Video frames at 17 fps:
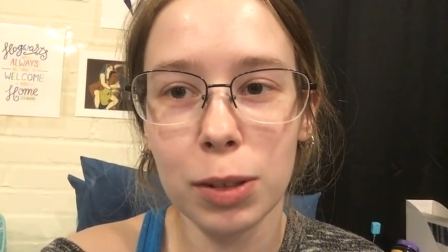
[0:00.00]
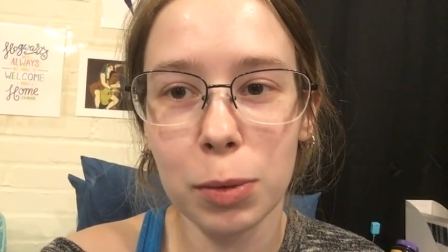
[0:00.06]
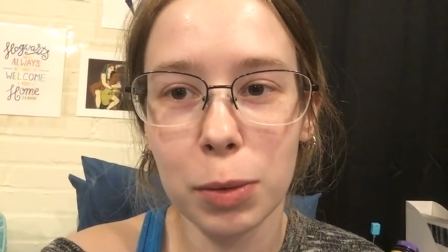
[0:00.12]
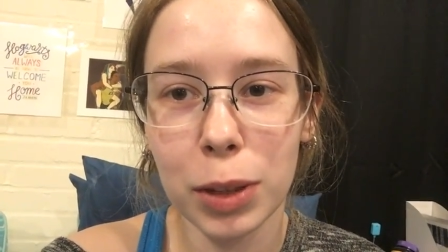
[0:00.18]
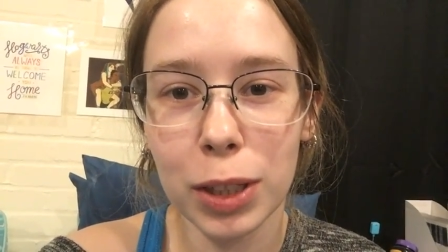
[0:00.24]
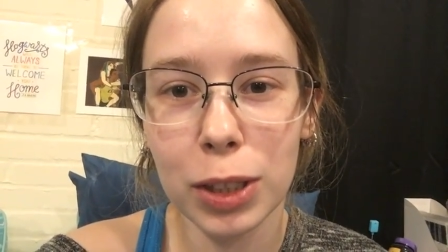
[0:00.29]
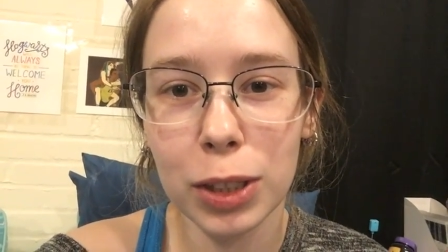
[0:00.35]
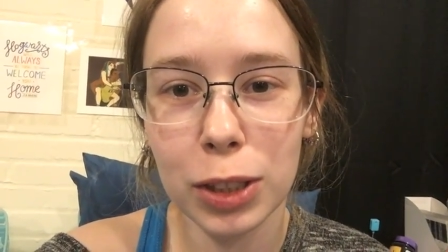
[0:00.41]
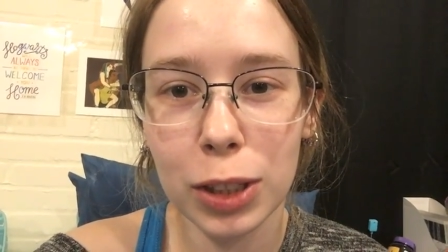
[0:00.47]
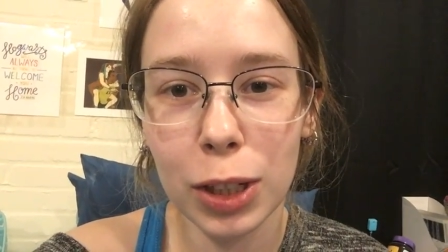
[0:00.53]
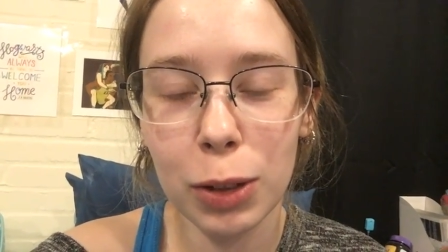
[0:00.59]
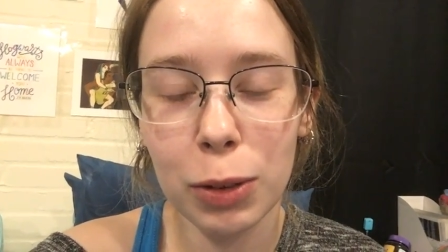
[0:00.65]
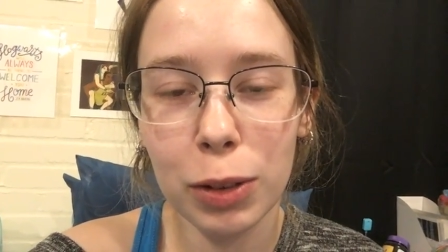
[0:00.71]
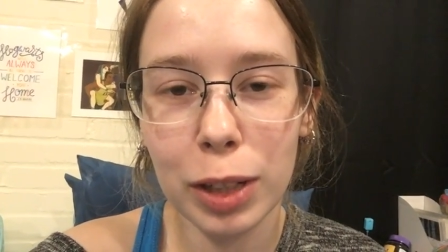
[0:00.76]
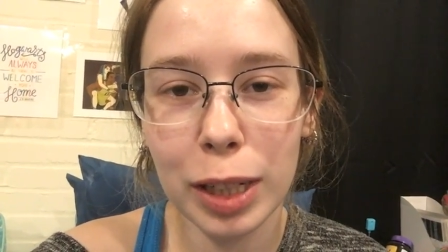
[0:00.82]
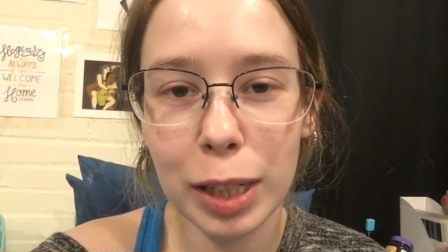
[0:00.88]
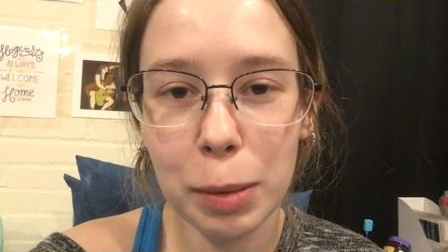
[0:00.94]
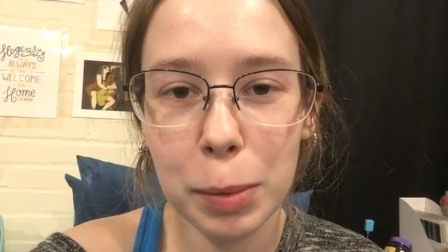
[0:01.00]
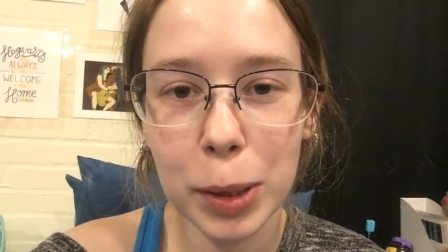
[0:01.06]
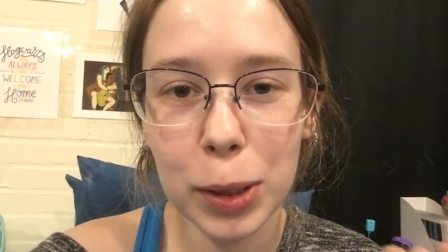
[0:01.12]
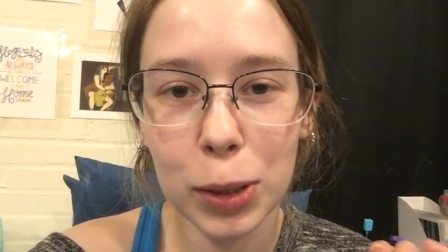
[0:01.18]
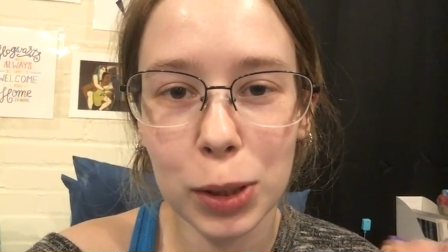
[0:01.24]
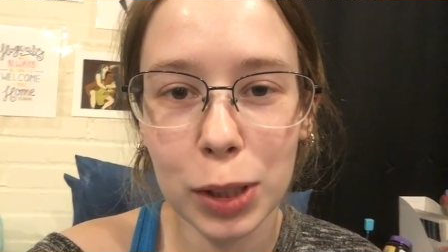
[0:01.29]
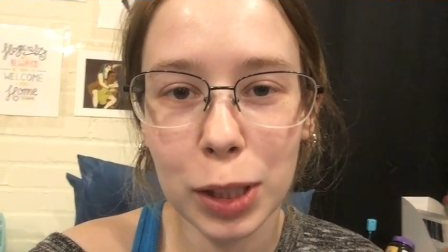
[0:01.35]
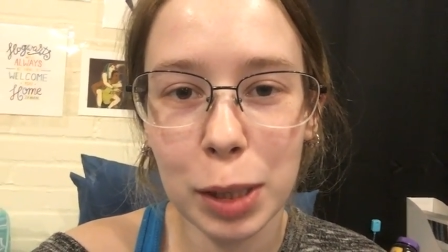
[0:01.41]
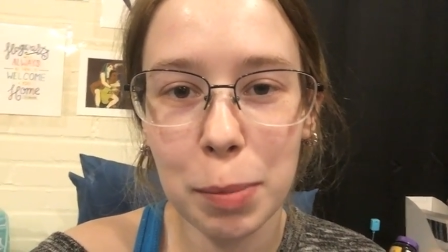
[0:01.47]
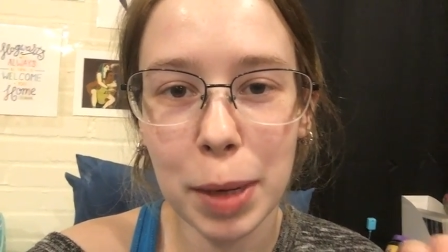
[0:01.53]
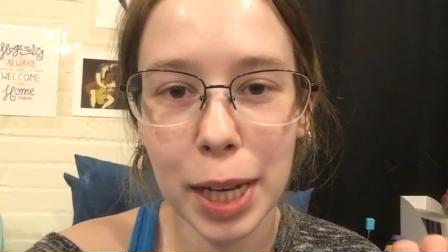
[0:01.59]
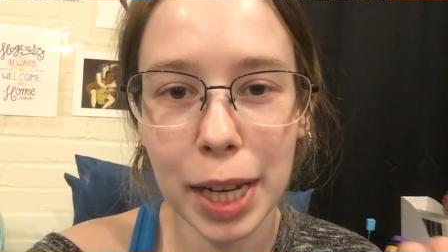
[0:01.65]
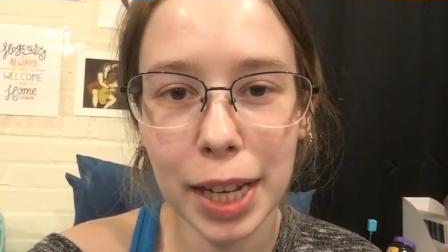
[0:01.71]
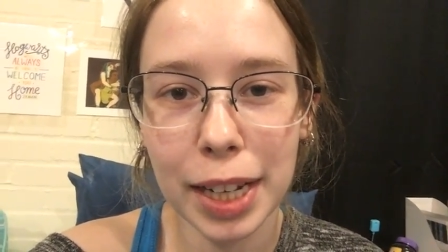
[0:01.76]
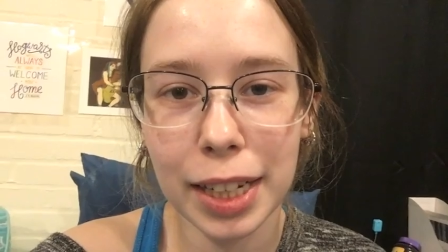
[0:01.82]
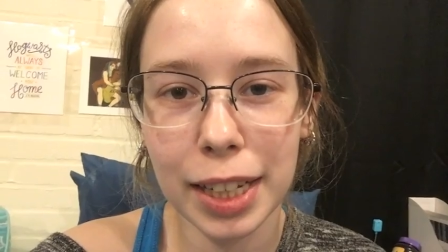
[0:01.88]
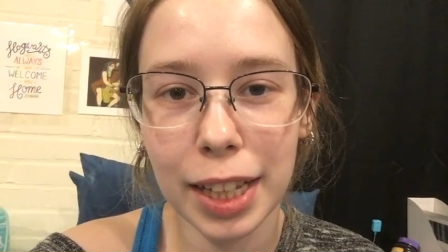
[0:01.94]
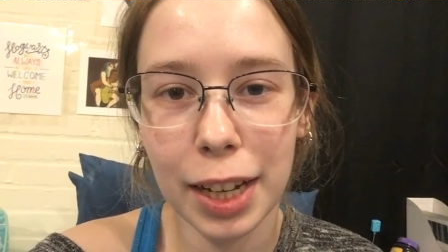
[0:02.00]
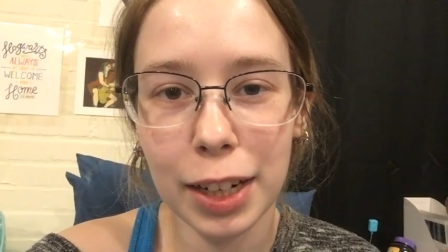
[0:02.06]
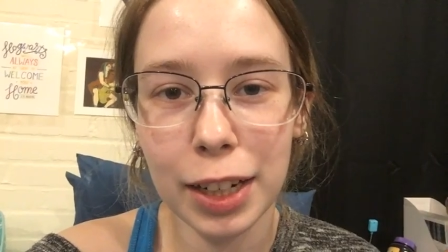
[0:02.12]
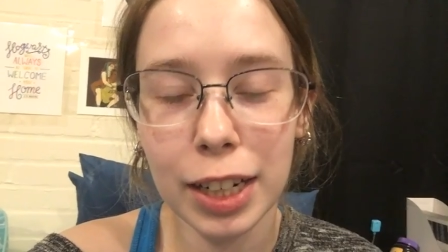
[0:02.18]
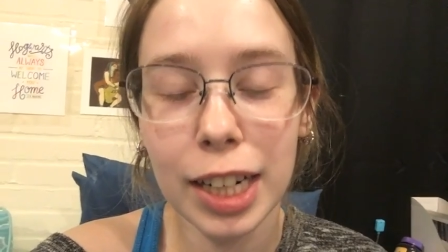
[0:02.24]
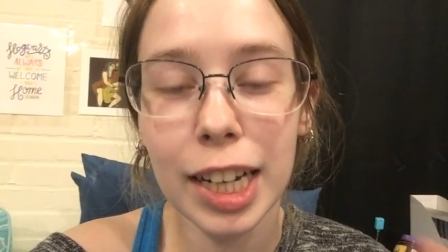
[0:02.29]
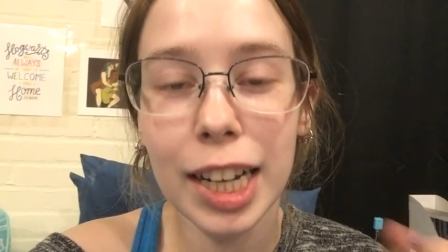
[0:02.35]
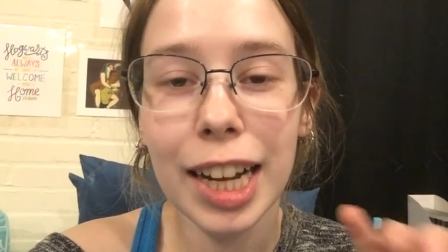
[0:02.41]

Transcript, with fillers: We are slowly but surely making it there.